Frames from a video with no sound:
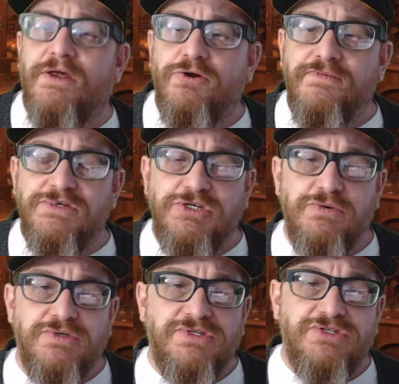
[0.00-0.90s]
that over to
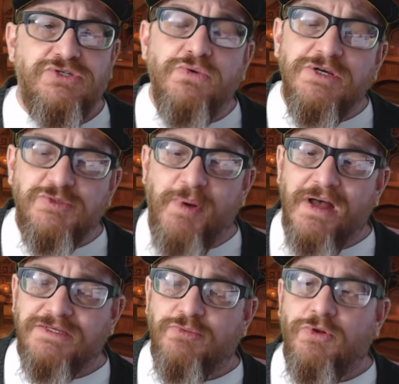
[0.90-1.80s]
you as soon as
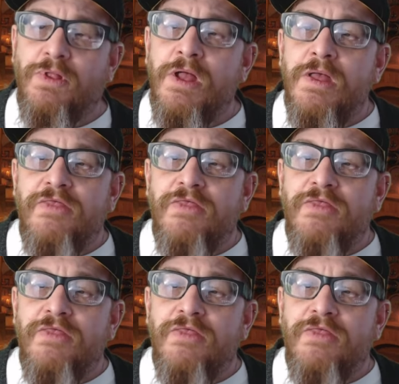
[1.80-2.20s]
possible.